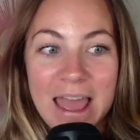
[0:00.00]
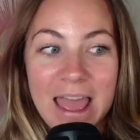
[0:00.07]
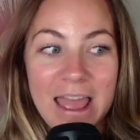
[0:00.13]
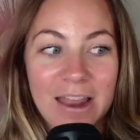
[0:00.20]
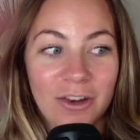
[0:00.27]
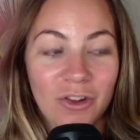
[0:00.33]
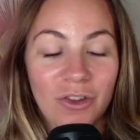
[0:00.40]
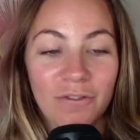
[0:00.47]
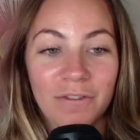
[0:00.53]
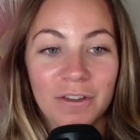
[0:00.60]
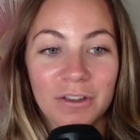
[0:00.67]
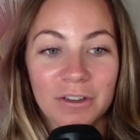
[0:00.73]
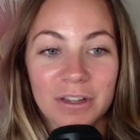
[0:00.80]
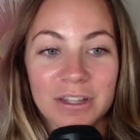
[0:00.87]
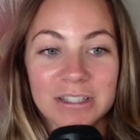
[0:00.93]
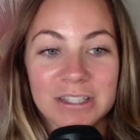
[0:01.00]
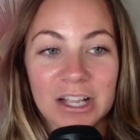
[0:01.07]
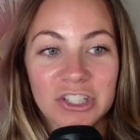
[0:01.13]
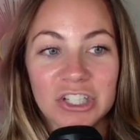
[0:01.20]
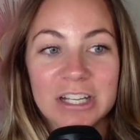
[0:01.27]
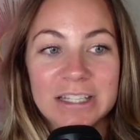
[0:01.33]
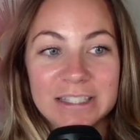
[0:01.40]
and you feel such
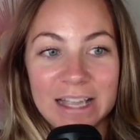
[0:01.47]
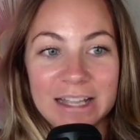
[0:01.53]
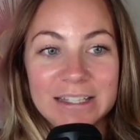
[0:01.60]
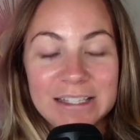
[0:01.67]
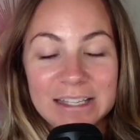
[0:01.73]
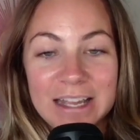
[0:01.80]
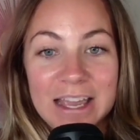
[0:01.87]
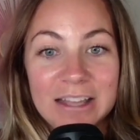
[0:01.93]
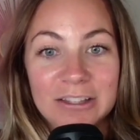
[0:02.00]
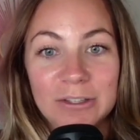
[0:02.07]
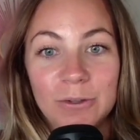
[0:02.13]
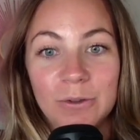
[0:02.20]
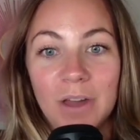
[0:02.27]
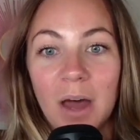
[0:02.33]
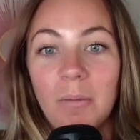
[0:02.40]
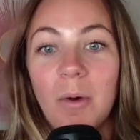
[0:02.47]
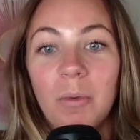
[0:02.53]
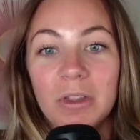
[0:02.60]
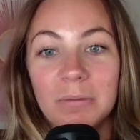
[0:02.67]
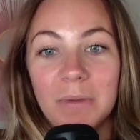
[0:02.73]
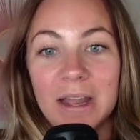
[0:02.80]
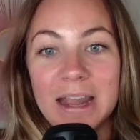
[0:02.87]
an intensity to come up
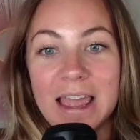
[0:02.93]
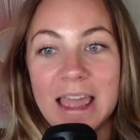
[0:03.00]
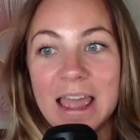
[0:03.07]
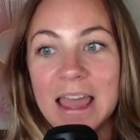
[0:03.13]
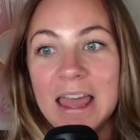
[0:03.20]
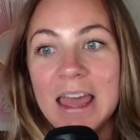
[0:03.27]
with money